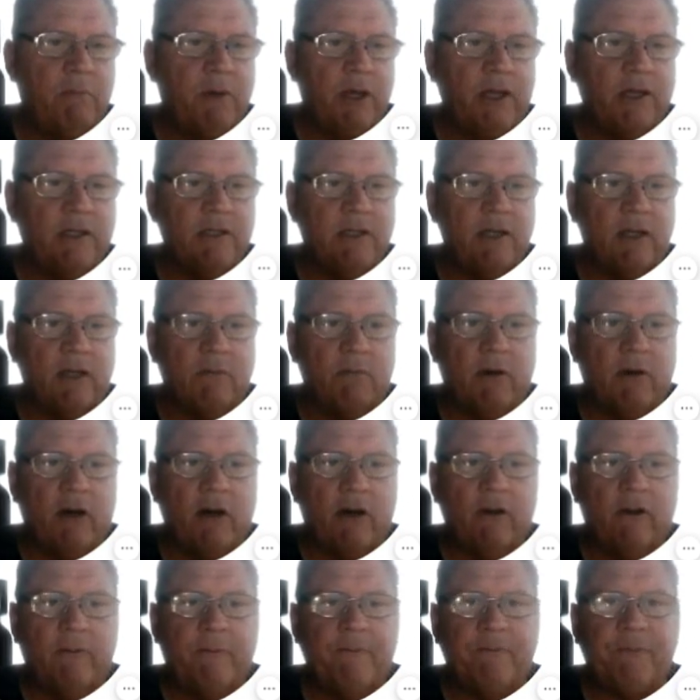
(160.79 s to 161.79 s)
Basic
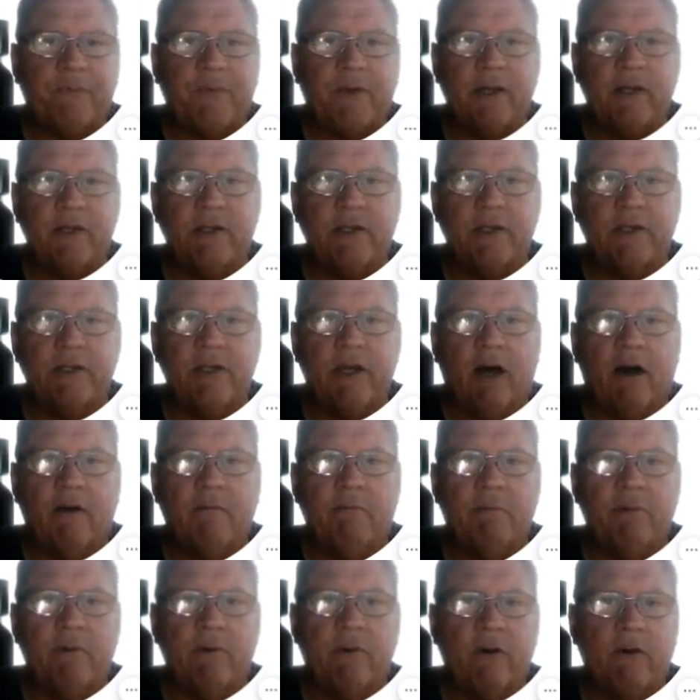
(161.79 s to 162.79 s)
model is the
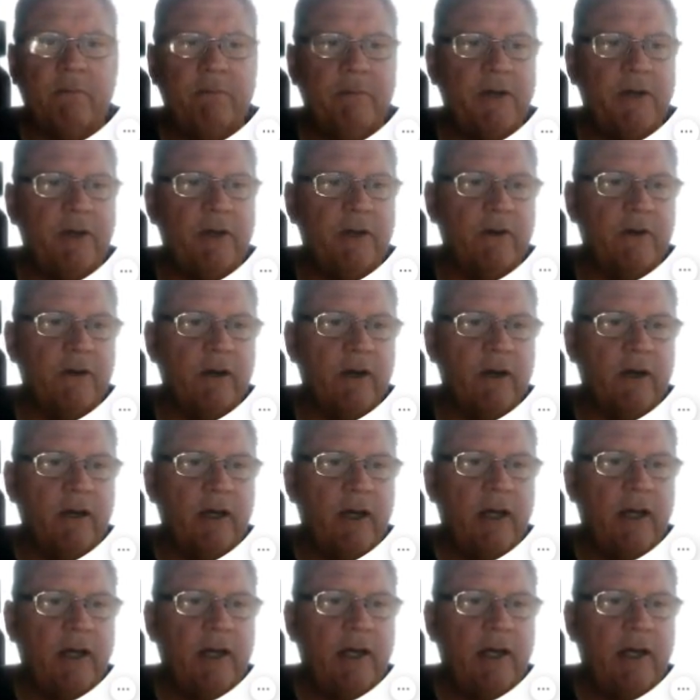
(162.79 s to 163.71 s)
SoftPro Pura